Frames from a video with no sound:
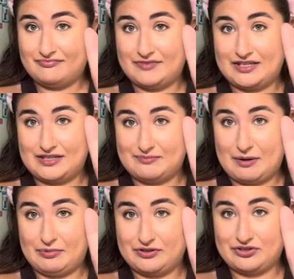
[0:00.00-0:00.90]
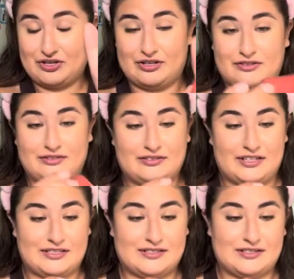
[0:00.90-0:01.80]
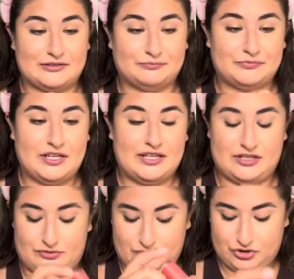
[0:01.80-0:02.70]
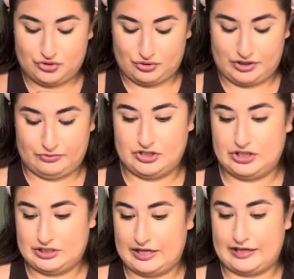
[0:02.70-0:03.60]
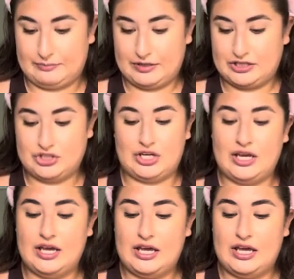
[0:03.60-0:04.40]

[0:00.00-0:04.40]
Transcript: this is my blush color. It's, um, this one's Joy, which is like a peachy,